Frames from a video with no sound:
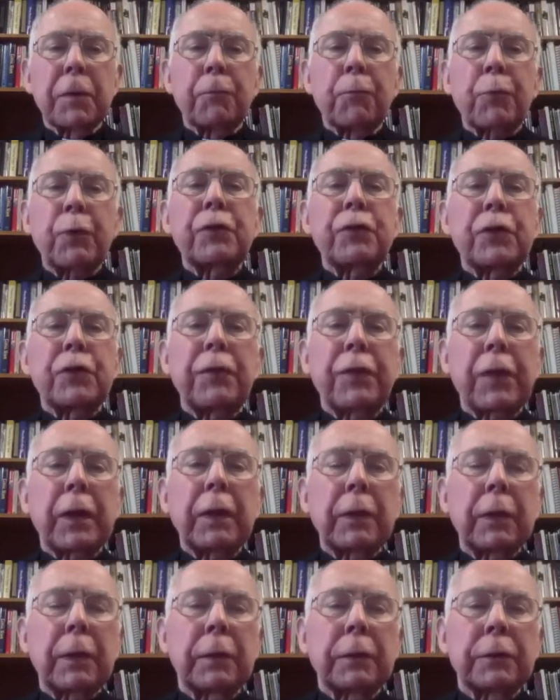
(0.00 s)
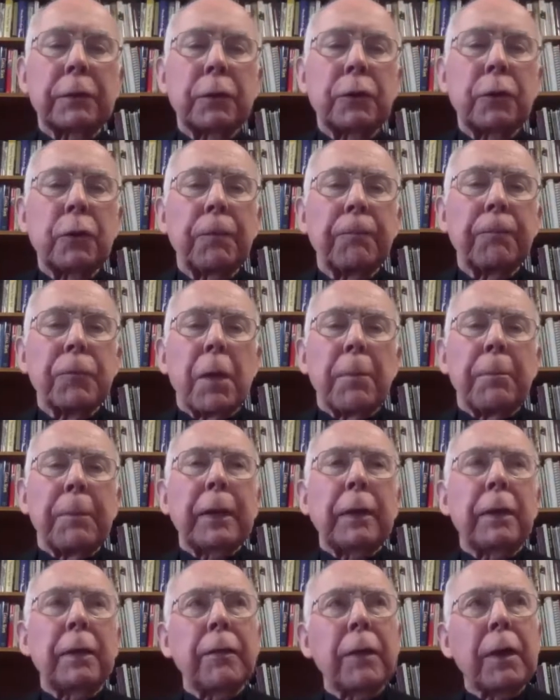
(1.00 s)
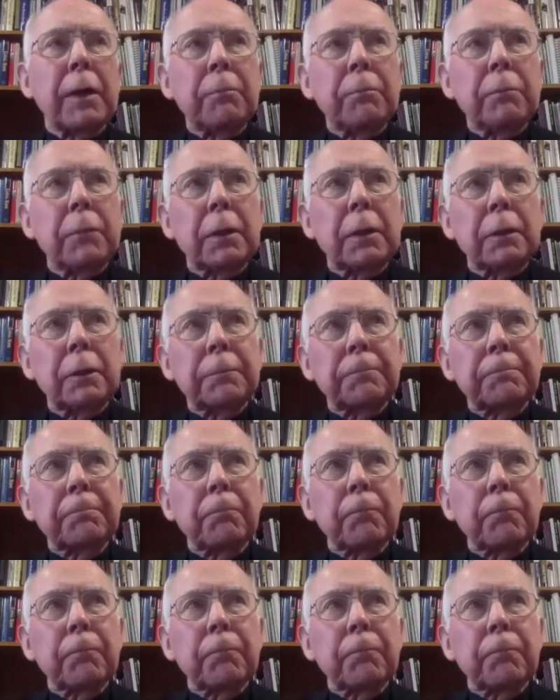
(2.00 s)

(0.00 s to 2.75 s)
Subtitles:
priestly thing to do, making them,